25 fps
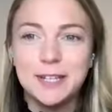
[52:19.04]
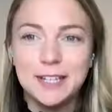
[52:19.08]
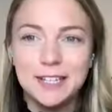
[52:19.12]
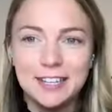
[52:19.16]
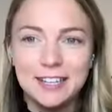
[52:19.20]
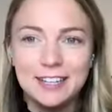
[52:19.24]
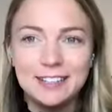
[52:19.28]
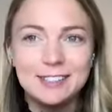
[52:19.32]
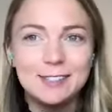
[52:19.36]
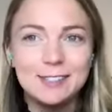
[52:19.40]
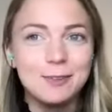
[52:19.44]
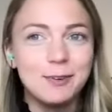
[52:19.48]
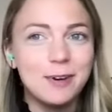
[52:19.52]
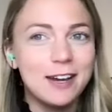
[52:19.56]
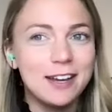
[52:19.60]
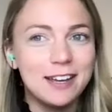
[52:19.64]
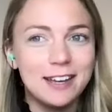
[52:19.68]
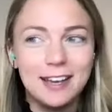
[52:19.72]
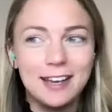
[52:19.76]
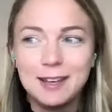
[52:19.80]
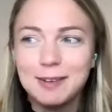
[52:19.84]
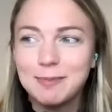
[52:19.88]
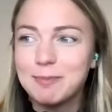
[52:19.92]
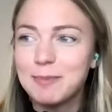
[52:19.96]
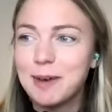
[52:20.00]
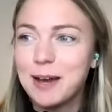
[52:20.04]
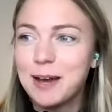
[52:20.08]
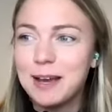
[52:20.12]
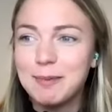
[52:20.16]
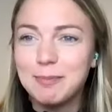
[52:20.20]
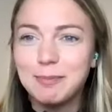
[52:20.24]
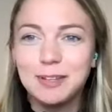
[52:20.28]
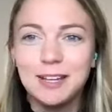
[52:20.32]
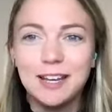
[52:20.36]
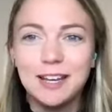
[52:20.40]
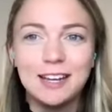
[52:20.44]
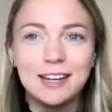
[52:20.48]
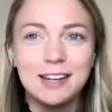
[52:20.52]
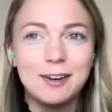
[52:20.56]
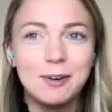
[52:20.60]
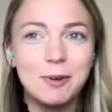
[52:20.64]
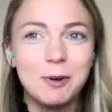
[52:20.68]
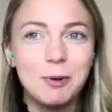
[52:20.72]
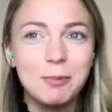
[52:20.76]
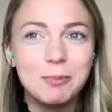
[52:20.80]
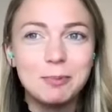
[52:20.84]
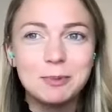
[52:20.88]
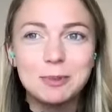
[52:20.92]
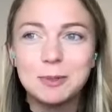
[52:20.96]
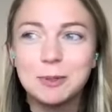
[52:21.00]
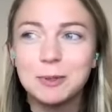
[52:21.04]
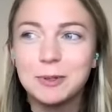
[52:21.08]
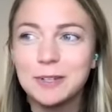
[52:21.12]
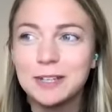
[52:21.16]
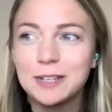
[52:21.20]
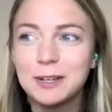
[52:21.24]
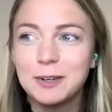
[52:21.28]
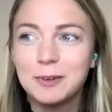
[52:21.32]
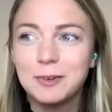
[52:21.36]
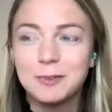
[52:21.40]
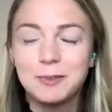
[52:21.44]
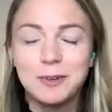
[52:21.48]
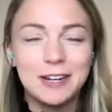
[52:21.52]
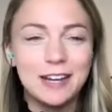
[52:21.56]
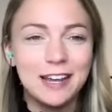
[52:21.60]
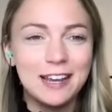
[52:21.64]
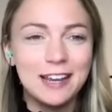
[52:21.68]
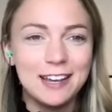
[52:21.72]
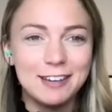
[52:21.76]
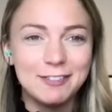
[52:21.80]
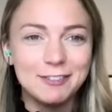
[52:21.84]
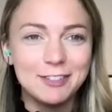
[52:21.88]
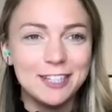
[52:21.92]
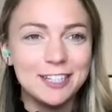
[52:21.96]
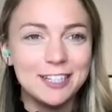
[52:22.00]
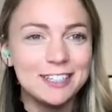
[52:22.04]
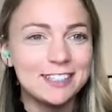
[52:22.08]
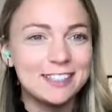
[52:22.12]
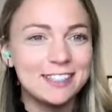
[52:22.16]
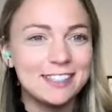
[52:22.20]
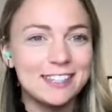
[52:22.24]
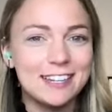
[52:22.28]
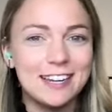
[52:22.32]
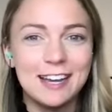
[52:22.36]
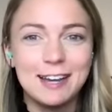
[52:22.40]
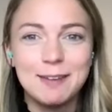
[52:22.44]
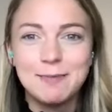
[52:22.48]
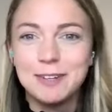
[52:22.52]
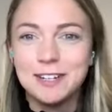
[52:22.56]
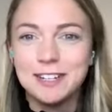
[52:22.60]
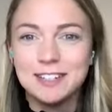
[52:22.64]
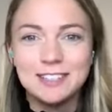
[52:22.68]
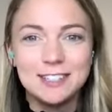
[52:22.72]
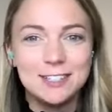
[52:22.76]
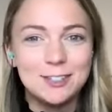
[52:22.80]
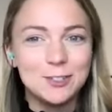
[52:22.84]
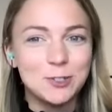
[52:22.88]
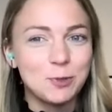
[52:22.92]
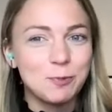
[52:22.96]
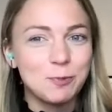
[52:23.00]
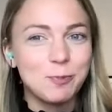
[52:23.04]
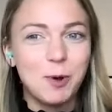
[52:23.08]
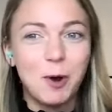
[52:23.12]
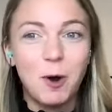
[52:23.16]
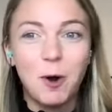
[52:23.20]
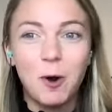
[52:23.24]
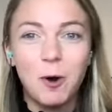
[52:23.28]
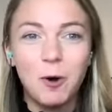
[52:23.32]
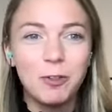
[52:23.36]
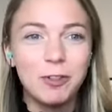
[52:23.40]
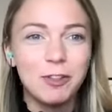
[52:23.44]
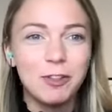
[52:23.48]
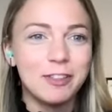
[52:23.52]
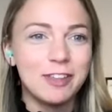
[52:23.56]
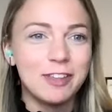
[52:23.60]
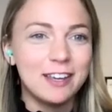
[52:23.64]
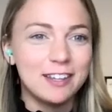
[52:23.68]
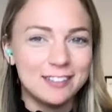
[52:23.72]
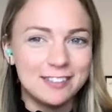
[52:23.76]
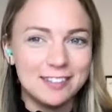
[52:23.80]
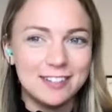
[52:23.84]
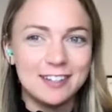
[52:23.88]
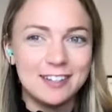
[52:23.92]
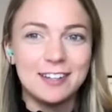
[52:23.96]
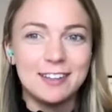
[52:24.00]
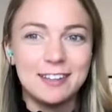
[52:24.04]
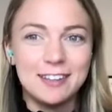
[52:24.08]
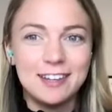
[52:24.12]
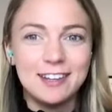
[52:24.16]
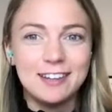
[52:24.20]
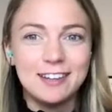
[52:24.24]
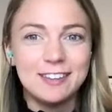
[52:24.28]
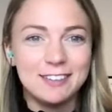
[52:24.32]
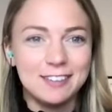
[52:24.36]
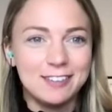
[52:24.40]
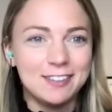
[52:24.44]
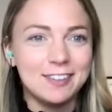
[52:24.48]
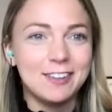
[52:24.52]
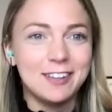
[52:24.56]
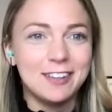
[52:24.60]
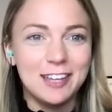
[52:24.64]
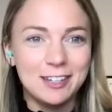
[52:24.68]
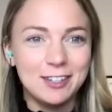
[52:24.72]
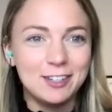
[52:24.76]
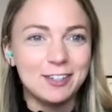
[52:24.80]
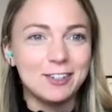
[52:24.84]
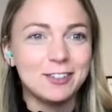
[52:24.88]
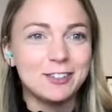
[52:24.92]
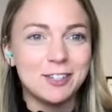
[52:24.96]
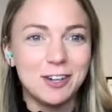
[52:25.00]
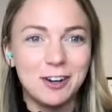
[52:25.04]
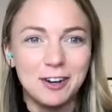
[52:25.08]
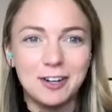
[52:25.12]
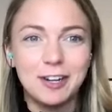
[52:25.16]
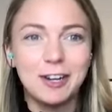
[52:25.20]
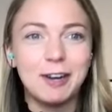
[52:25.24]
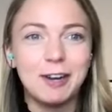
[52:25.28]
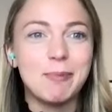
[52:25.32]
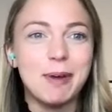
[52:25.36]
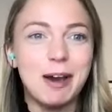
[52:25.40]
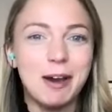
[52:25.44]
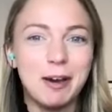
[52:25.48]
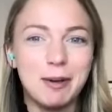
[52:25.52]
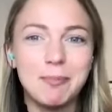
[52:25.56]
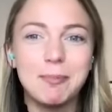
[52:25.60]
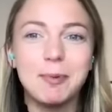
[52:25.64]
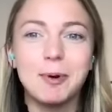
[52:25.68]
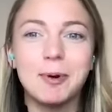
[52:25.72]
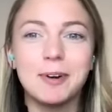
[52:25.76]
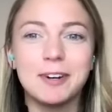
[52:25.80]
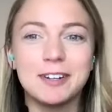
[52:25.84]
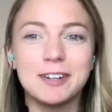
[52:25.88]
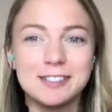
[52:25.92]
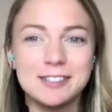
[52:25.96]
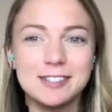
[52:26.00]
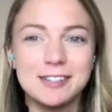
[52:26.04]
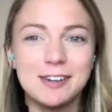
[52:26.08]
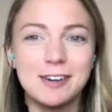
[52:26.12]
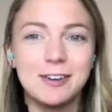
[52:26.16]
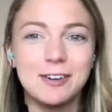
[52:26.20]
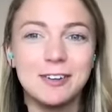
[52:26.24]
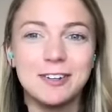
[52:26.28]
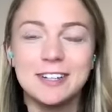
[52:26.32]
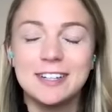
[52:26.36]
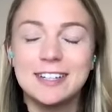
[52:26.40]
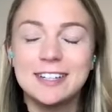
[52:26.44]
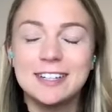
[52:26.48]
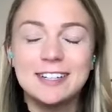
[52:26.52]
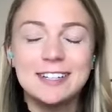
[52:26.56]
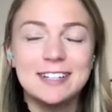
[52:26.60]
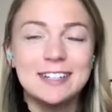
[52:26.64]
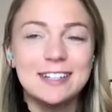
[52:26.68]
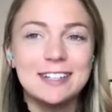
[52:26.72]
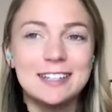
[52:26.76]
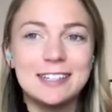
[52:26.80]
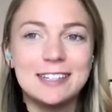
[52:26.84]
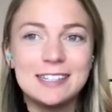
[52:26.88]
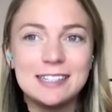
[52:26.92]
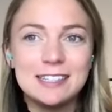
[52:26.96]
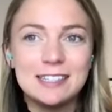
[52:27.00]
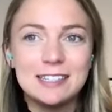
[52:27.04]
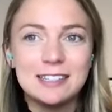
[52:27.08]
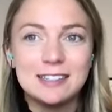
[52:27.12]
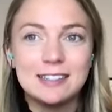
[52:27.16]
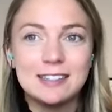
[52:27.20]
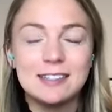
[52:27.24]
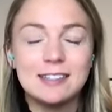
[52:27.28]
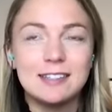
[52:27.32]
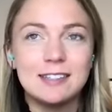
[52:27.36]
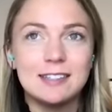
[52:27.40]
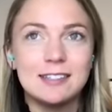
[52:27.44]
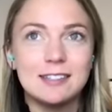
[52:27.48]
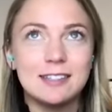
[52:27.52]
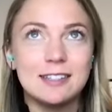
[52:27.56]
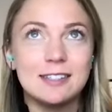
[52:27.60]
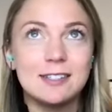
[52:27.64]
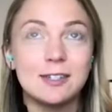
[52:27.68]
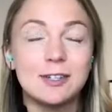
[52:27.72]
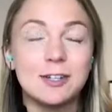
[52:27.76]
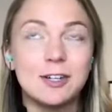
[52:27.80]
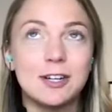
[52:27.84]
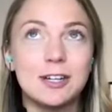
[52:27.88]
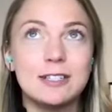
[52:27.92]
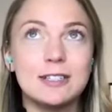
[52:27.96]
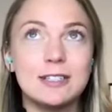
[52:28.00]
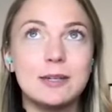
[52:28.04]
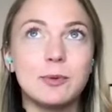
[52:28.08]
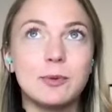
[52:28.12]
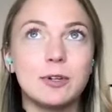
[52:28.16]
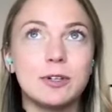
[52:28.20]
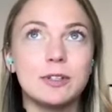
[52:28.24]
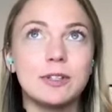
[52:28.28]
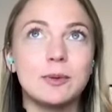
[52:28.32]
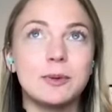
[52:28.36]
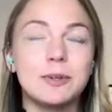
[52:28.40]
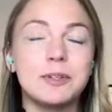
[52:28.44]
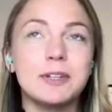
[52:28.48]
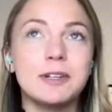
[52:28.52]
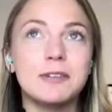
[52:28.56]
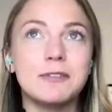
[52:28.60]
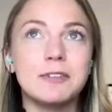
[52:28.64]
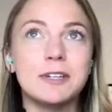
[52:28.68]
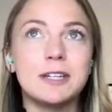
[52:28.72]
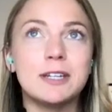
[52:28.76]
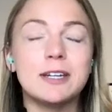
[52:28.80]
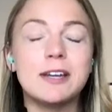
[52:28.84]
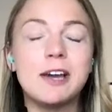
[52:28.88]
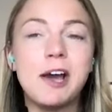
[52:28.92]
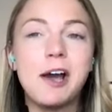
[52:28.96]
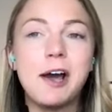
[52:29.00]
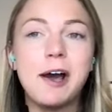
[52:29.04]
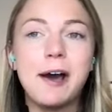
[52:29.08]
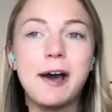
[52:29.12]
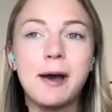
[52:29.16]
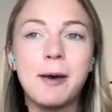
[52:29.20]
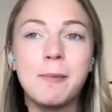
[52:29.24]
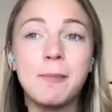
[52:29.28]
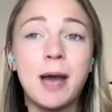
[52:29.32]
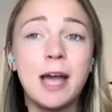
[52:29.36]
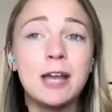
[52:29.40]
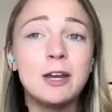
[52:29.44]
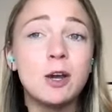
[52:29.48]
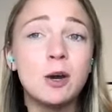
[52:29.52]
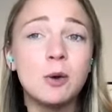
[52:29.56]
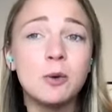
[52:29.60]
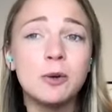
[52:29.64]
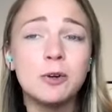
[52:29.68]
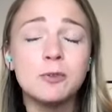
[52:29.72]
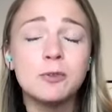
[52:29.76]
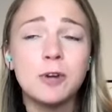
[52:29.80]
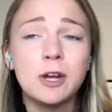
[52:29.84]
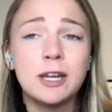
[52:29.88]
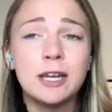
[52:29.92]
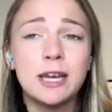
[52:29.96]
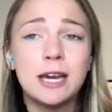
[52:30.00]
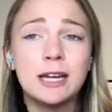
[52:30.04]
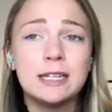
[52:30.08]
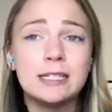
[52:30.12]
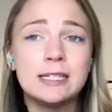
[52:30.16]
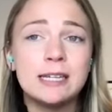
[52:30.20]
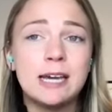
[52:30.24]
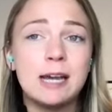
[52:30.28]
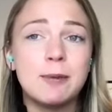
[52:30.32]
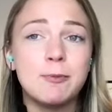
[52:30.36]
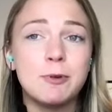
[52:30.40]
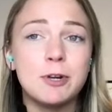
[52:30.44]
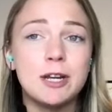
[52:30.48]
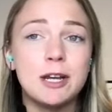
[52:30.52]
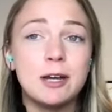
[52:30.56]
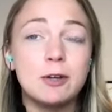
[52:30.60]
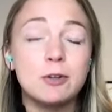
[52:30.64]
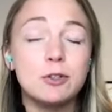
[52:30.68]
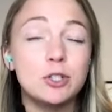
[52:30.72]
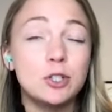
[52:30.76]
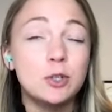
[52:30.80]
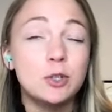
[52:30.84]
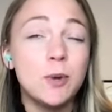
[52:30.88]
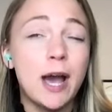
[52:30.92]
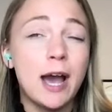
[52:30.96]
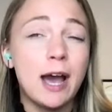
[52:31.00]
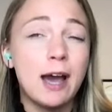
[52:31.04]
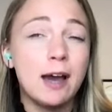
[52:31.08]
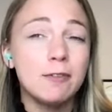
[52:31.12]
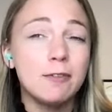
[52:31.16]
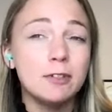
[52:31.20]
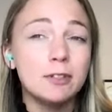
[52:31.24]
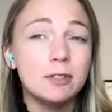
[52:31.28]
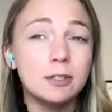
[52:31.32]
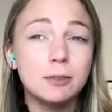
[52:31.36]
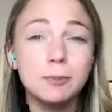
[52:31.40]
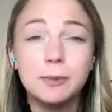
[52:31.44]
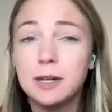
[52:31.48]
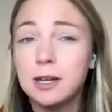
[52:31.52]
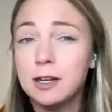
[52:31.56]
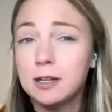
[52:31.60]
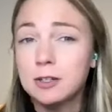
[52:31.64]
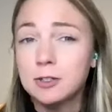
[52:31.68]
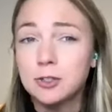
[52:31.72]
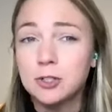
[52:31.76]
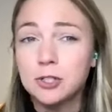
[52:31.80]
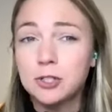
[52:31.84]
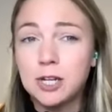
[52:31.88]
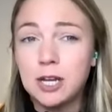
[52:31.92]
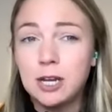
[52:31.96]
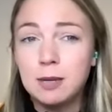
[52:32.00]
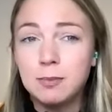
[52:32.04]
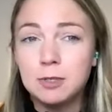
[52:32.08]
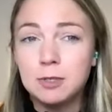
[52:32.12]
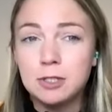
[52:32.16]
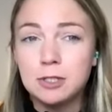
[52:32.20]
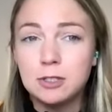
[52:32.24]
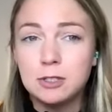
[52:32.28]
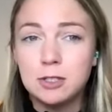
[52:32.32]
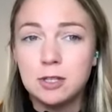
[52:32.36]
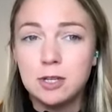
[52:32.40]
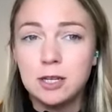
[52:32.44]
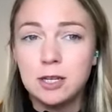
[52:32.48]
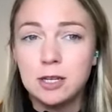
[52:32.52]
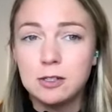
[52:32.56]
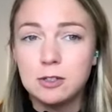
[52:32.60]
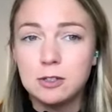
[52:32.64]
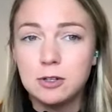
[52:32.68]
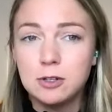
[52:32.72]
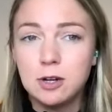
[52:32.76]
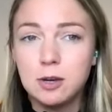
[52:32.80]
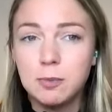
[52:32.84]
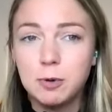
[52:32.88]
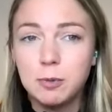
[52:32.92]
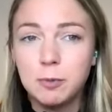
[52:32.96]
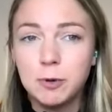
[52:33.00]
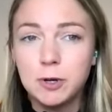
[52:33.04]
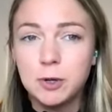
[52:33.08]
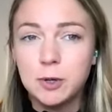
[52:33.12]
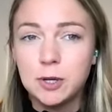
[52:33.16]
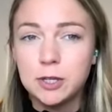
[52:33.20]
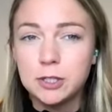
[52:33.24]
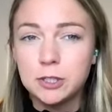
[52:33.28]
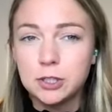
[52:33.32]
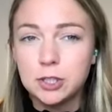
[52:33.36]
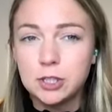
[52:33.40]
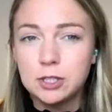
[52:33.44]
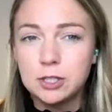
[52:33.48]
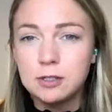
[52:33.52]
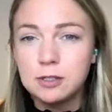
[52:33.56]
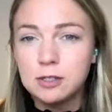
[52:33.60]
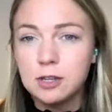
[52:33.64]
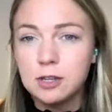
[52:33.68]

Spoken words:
That's why I plan on homeschooling when I have kids, and I'm going to teach them all the things that I think like you're talking about and more. So it's a crazy world that we live in. I know we're running out of time right now. Do you have a little bit extra time to answer a couple more questions?